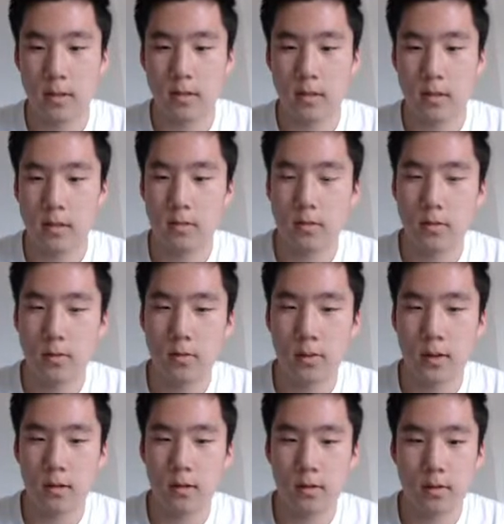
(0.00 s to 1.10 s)
let's move
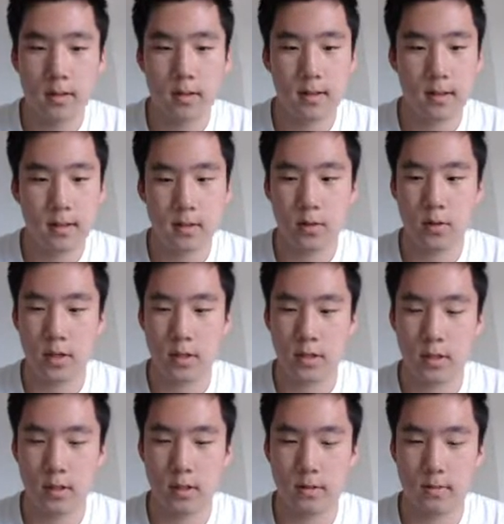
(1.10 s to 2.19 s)
on to the next
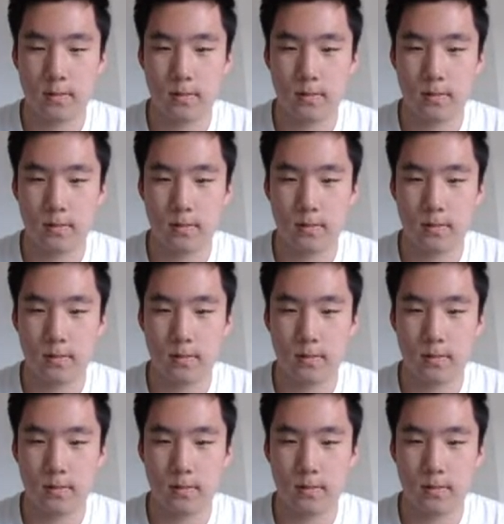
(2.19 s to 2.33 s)
question.